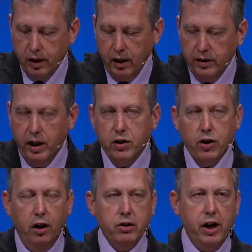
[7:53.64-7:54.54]
Then in
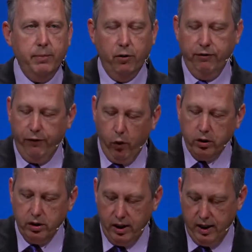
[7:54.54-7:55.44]
John chapter
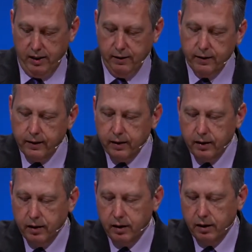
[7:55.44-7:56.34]
14,
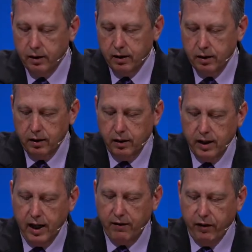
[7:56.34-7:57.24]
he
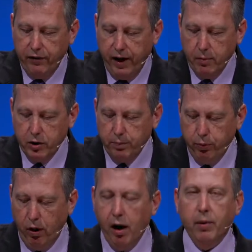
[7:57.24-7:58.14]
gave the famous
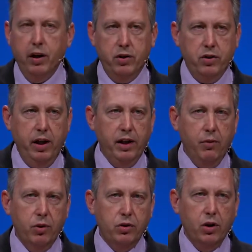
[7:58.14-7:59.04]
promise that he
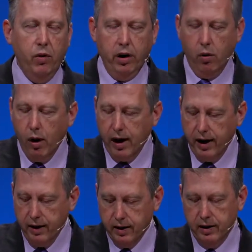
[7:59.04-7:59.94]
was going
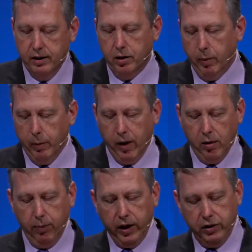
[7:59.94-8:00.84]
away to prepare a
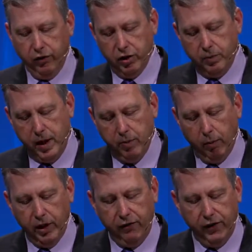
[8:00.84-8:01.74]
place for his people, but if he